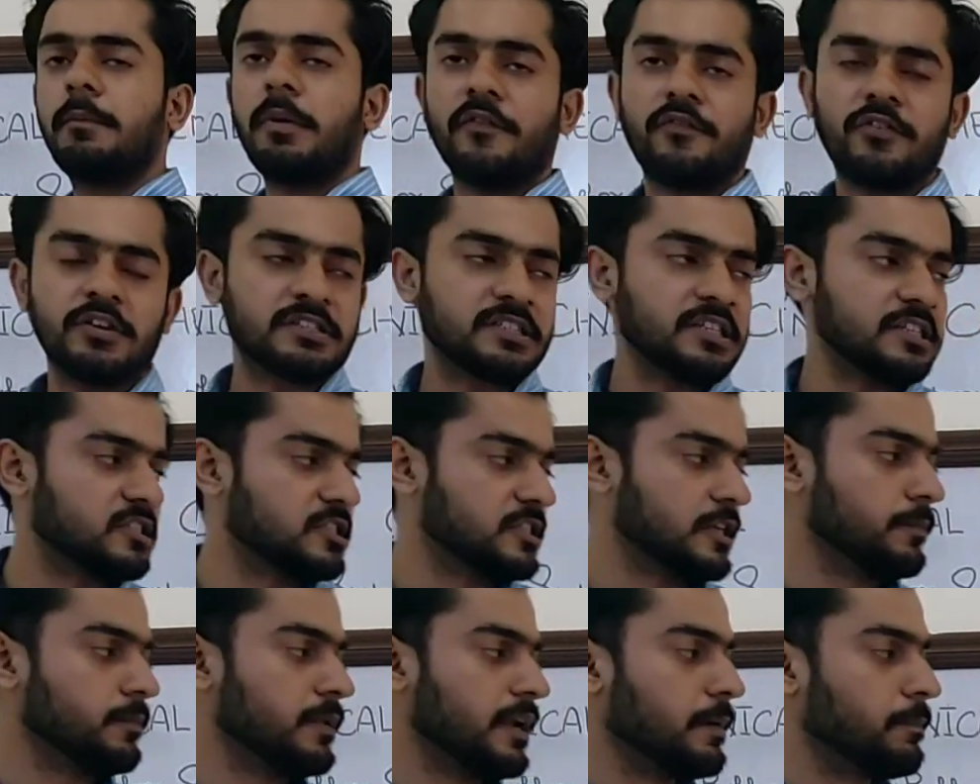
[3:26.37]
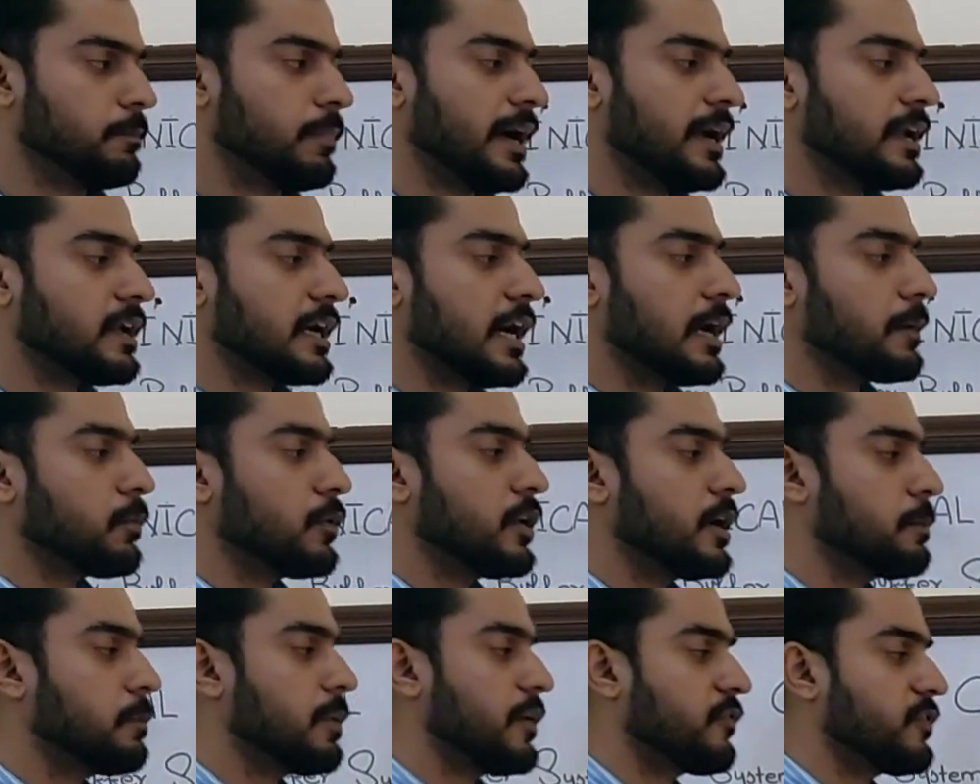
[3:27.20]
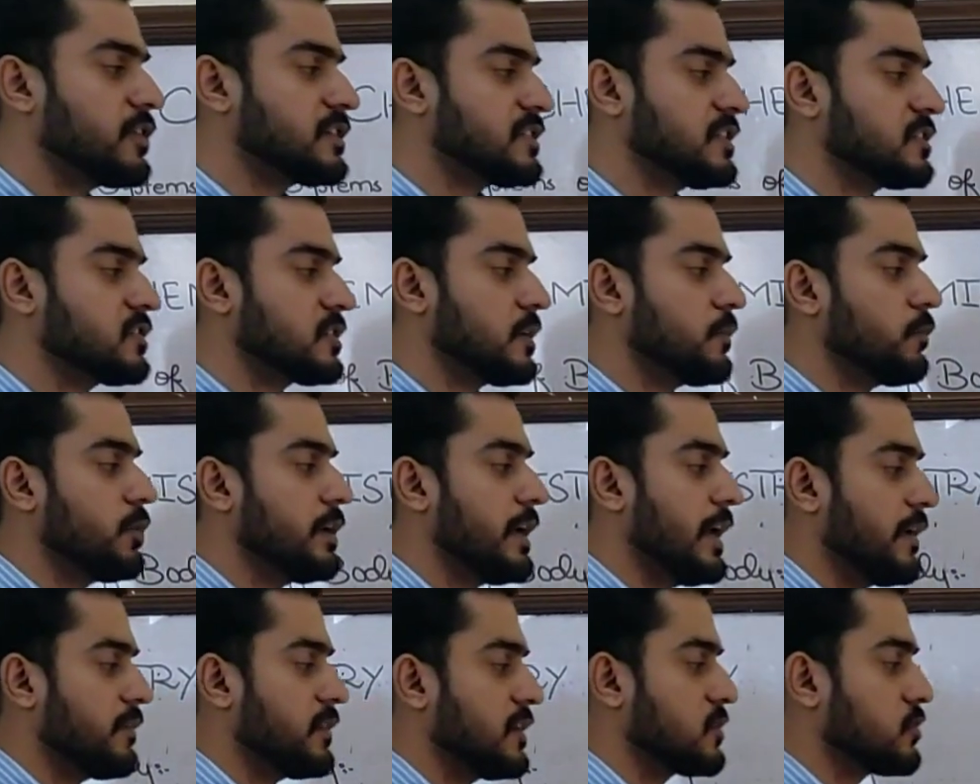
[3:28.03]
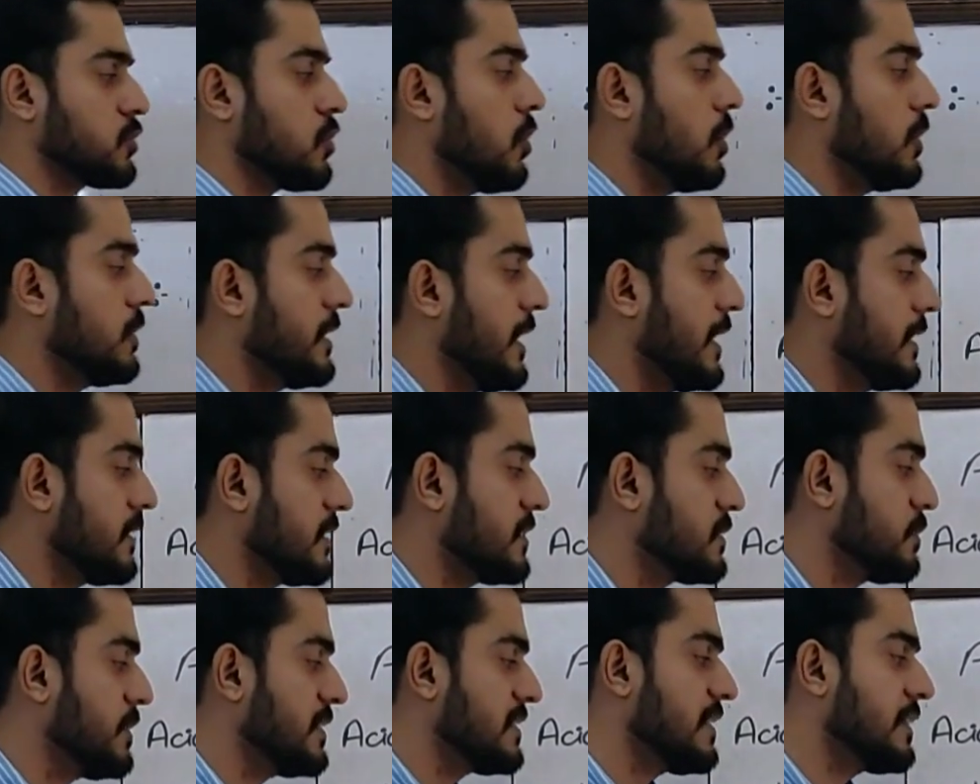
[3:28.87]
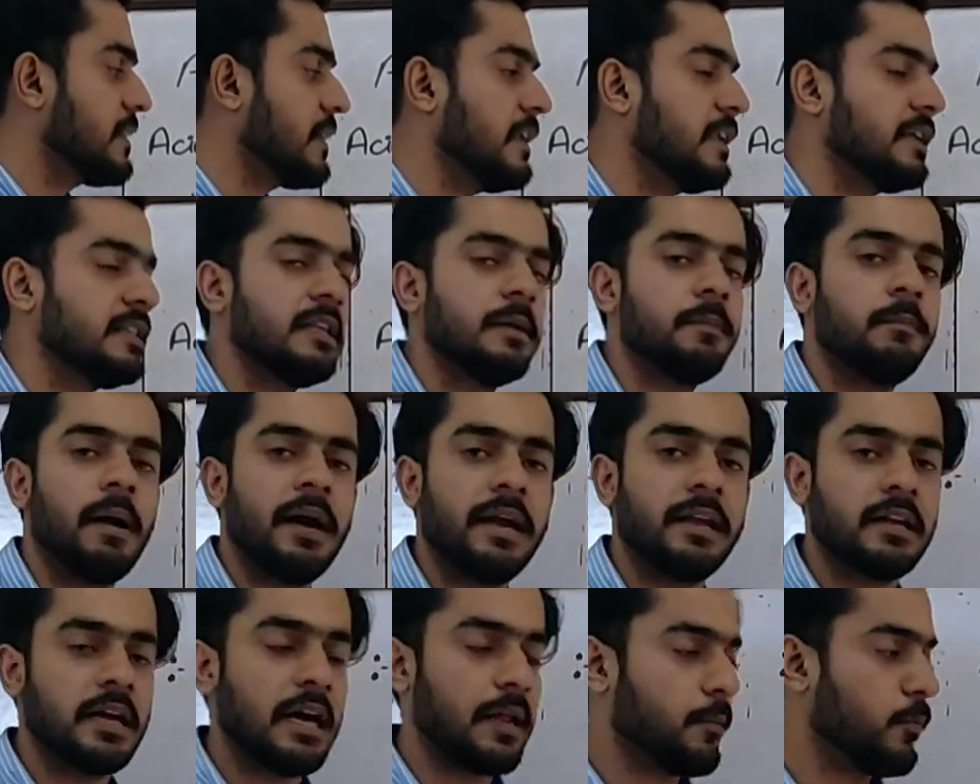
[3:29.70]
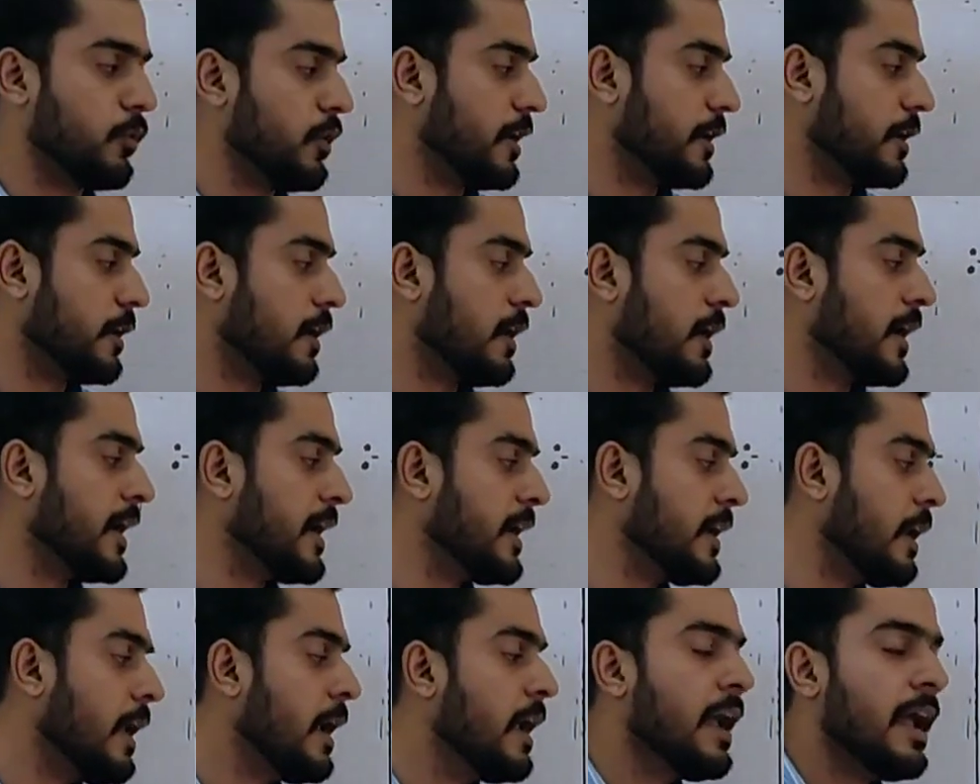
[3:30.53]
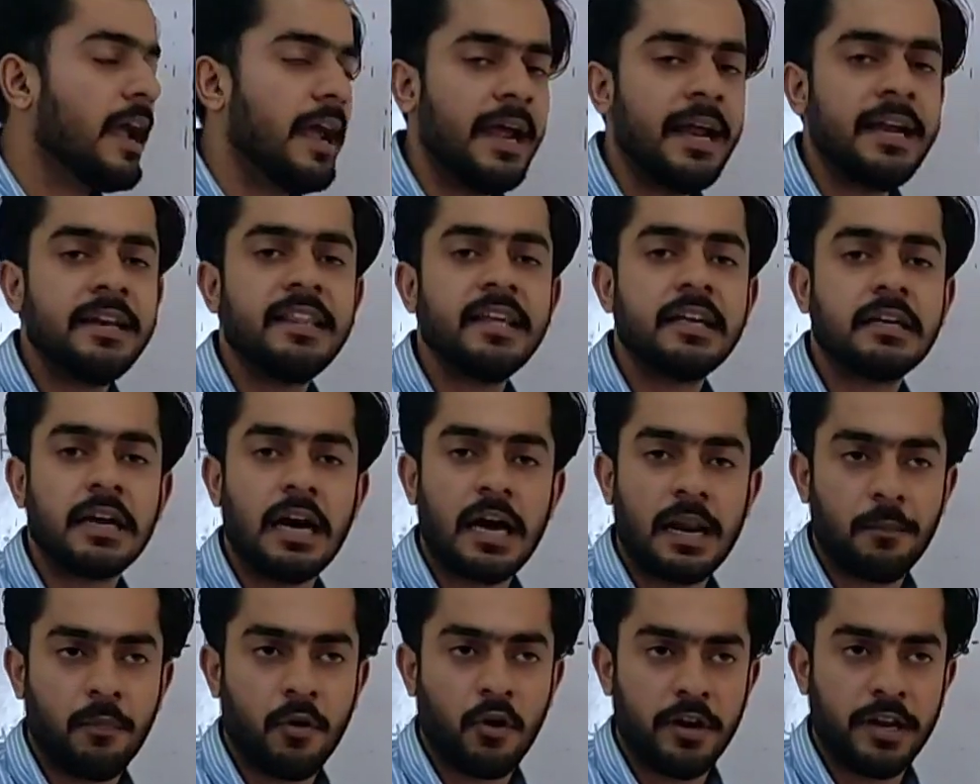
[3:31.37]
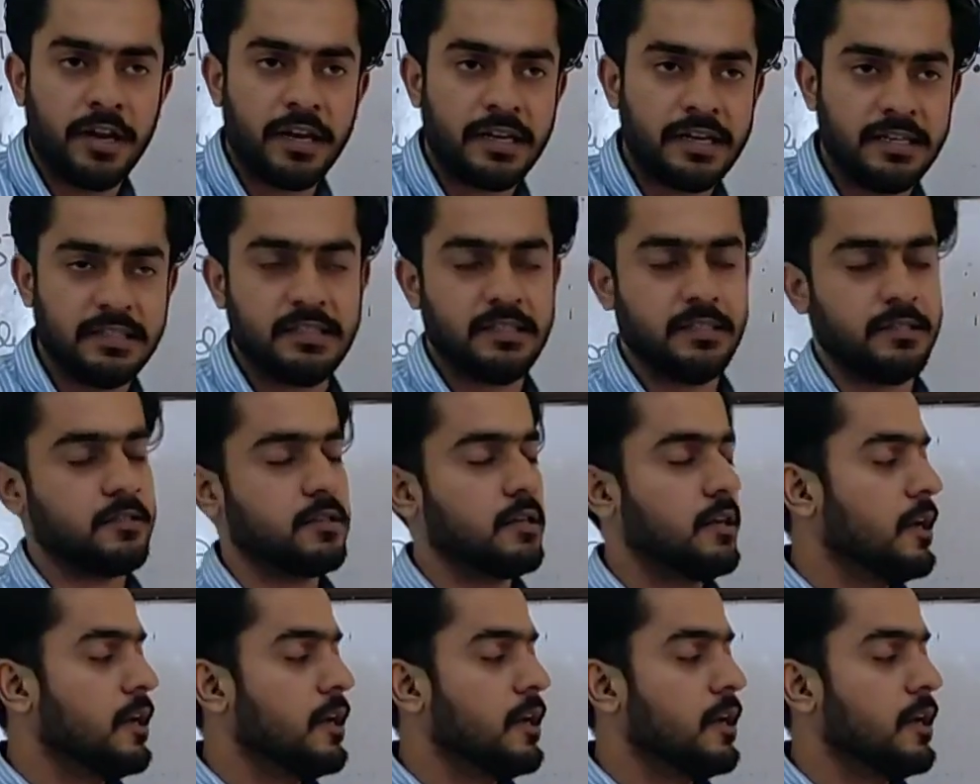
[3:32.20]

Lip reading: buffer system. In bicarbonate buffer system, we have the salt that is basically the bicarbonate ion and the carbonic acid.